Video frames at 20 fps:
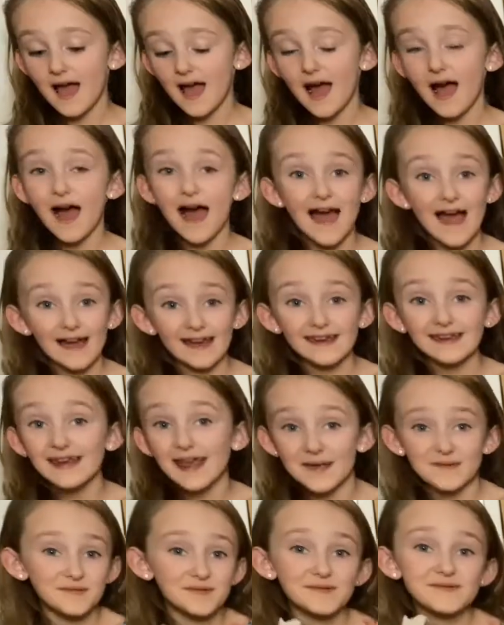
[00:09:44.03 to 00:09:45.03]
I
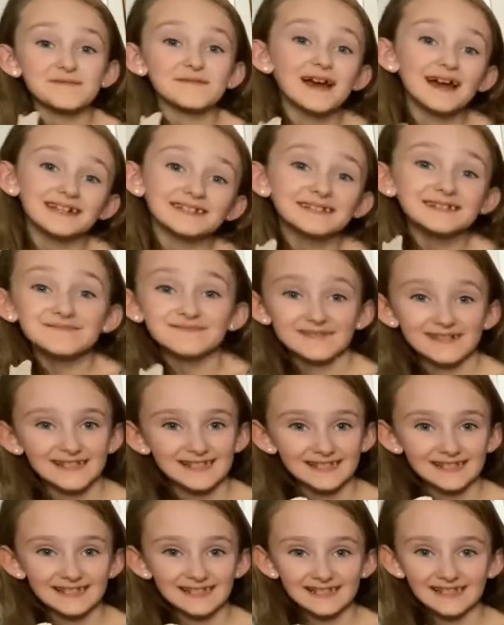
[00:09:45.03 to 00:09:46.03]
named my magic
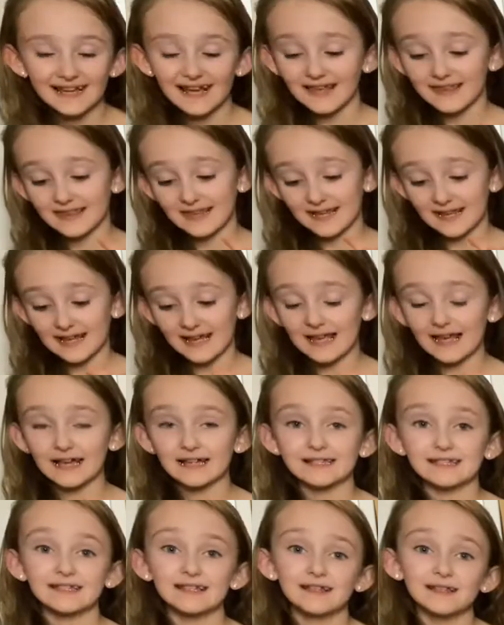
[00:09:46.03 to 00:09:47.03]
mixie. I think I
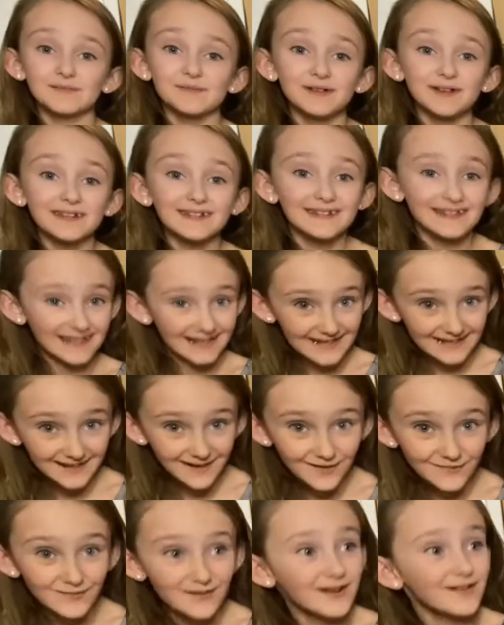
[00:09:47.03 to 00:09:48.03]
accidentally put an E
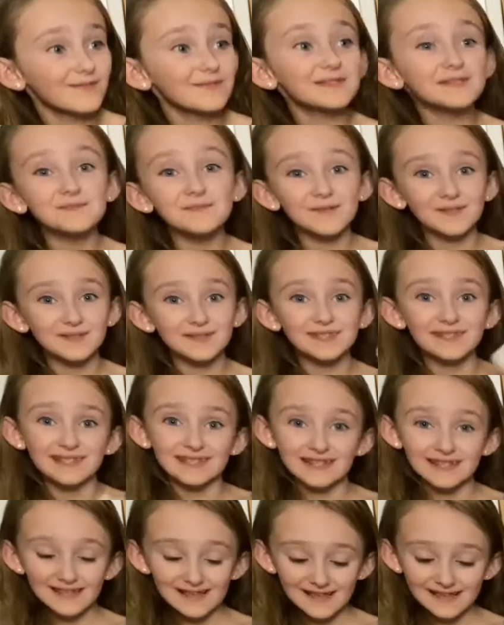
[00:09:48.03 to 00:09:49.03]
on what I was supposed to
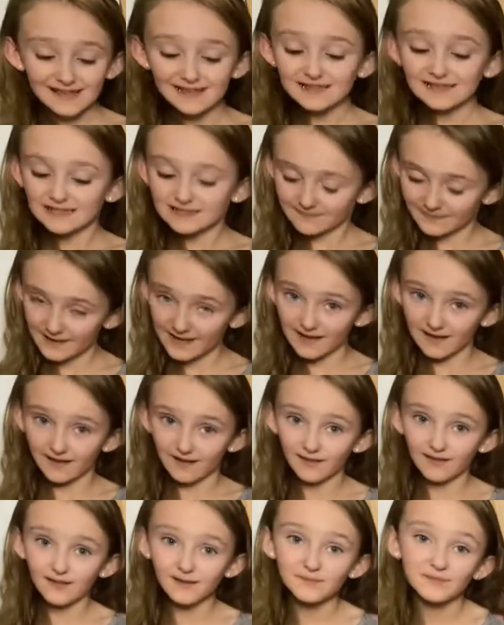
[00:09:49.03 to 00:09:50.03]

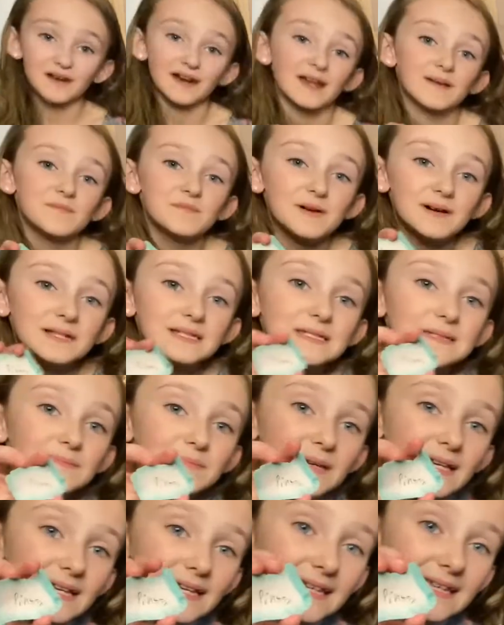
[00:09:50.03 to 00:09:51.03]
spell, but I put
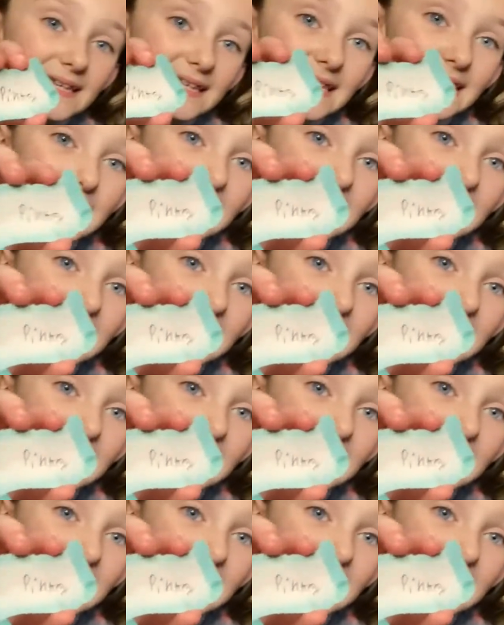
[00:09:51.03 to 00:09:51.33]
pinky.